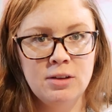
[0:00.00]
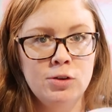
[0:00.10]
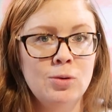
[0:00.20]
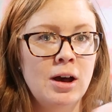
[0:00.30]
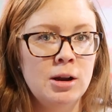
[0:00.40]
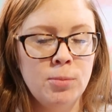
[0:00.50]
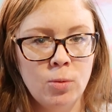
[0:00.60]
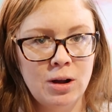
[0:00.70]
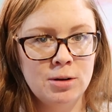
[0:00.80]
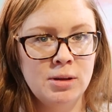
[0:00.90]
If you cut up a
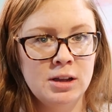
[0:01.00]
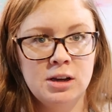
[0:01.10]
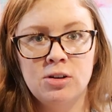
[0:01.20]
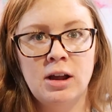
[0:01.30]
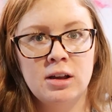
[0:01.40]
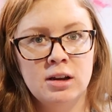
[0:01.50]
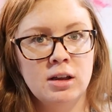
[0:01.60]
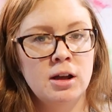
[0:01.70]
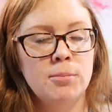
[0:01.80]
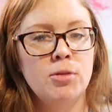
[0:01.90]
watermelon and you're not going to
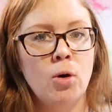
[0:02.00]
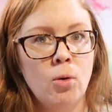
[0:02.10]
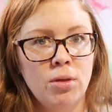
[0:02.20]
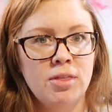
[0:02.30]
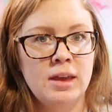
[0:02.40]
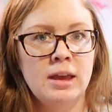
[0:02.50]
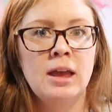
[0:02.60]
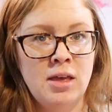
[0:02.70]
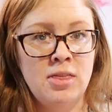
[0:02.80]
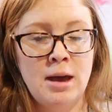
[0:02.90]
cut up the whole thing
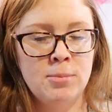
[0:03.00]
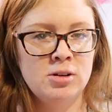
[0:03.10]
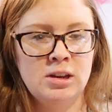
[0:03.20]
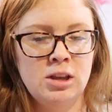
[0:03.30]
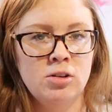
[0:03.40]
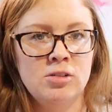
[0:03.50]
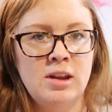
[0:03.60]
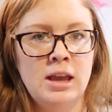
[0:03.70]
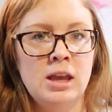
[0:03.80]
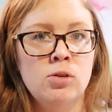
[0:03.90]
that particular
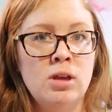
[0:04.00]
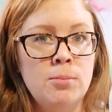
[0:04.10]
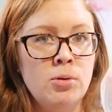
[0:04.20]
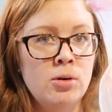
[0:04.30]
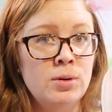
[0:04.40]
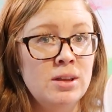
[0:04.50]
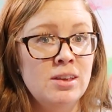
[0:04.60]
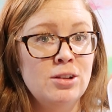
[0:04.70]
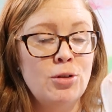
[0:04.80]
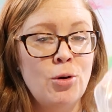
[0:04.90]
day, you can put one of
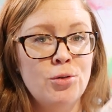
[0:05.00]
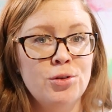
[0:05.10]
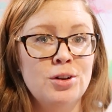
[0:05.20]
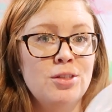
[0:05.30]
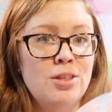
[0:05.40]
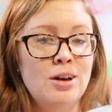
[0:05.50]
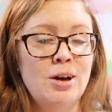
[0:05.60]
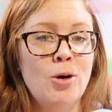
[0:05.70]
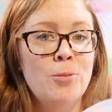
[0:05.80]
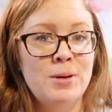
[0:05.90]
these over
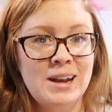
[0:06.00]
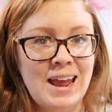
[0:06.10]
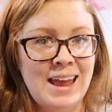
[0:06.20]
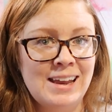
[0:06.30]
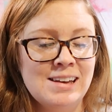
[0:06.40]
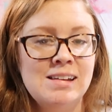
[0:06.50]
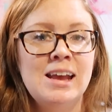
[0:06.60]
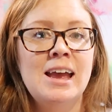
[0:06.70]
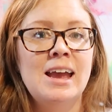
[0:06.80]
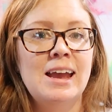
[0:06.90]
the open end
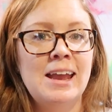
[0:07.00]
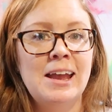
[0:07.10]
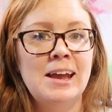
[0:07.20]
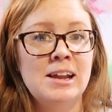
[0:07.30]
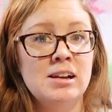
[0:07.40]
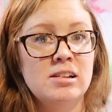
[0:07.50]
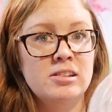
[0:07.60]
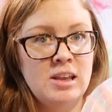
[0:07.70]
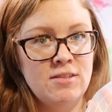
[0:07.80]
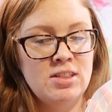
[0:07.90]
and
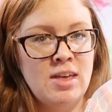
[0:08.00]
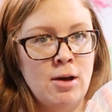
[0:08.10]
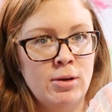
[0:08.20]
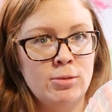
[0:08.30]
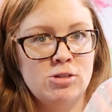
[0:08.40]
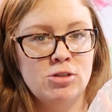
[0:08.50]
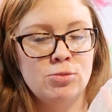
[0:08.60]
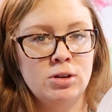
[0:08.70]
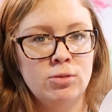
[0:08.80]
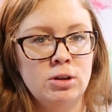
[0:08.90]
save it that way, which is
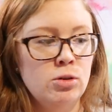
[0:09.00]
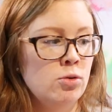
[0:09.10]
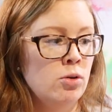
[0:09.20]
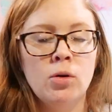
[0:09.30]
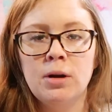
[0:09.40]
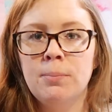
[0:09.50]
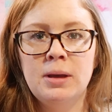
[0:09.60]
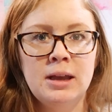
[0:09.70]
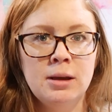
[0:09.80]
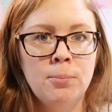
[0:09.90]
really, really cool for a
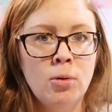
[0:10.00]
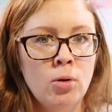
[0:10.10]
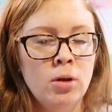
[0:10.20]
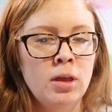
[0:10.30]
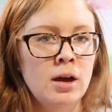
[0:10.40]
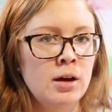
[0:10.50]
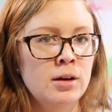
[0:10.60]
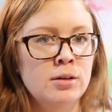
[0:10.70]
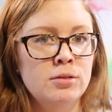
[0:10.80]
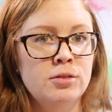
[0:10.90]
big bowl
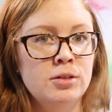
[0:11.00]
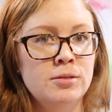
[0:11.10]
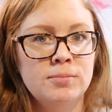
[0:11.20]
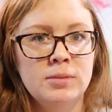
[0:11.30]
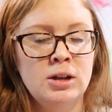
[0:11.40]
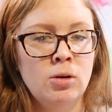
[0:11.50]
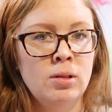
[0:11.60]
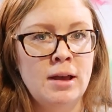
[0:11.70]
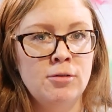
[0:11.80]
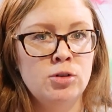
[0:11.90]
of, you know,
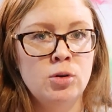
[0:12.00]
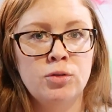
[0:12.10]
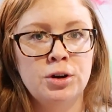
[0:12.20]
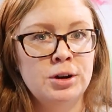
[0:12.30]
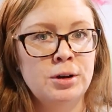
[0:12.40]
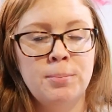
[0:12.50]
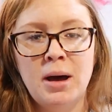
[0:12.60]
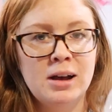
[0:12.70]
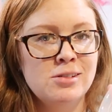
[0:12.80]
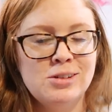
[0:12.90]
leftover
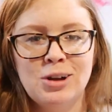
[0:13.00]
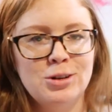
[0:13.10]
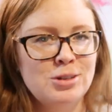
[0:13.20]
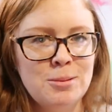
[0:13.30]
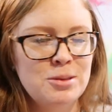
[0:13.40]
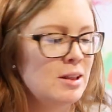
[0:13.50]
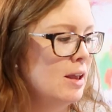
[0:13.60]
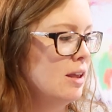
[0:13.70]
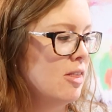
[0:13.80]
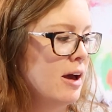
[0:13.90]
pasta or something
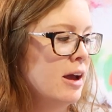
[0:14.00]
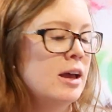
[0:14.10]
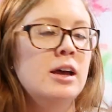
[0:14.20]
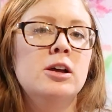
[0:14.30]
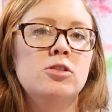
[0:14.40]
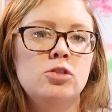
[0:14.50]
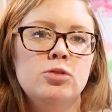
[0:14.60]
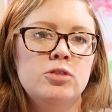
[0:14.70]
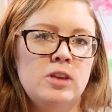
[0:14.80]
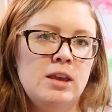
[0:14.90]
like that,
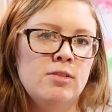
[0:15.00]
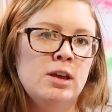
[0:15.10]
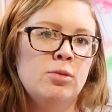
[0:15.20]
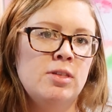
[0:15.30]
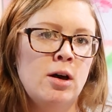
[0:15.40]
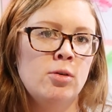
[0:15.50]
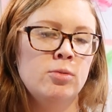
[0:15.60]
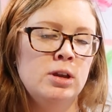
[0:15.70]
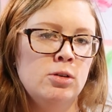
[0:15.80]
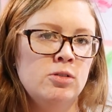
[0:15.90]
to save it without
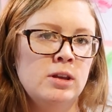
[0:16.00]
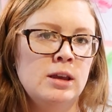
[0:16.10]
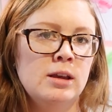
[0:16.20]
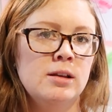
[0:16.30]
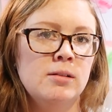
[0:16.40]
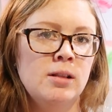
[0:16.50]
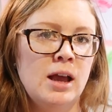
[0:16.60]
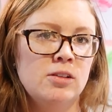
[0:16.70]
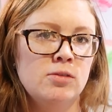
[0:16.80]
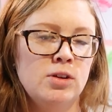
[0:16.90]
reusing
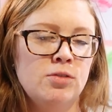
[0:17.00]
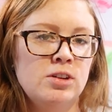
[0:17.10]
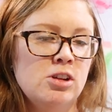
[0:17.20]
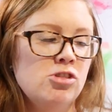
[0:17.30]
lots of different